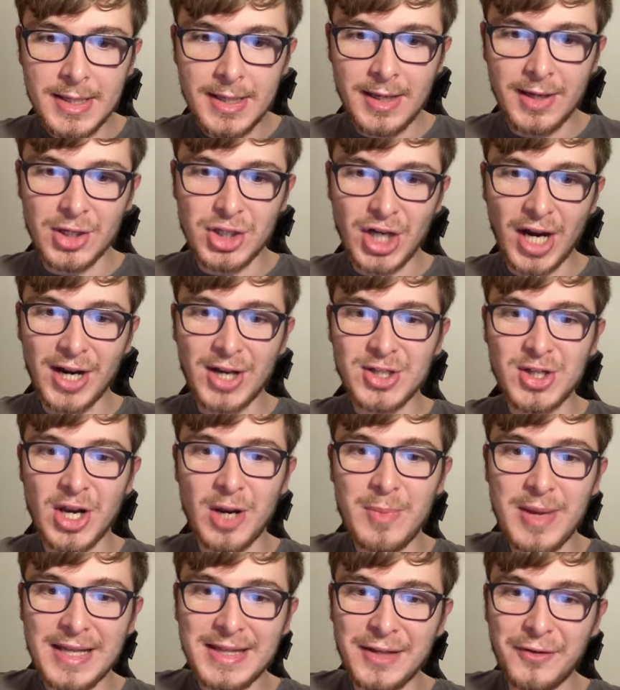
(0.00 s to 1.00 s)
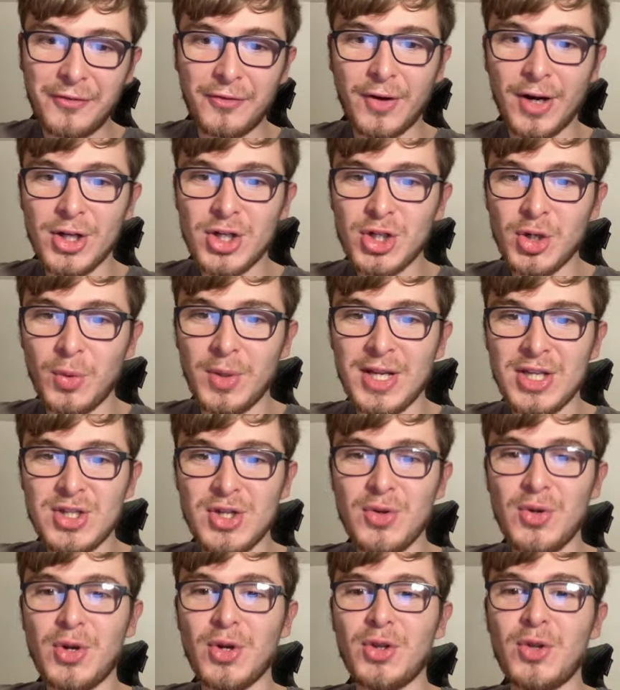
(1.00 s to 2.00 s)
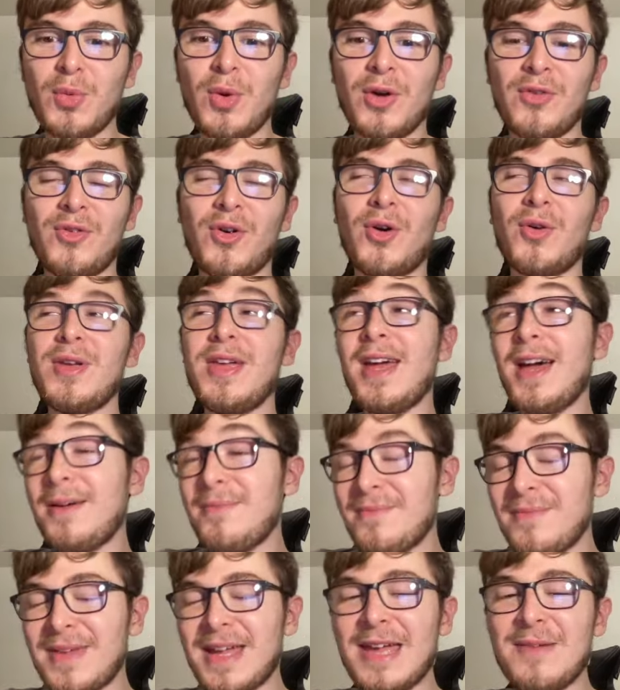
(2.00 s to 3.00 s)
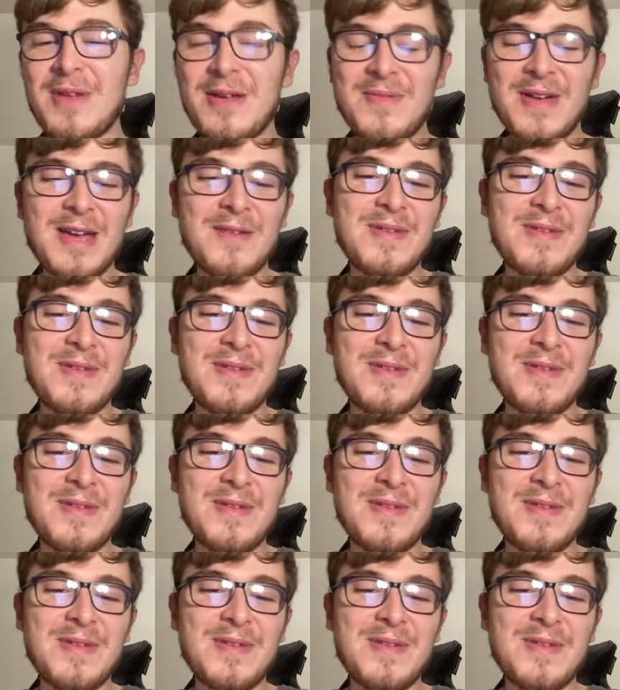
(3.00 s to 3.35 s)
Xhaka's going to be a differential in his new Gundogan role. Yeah, maybe.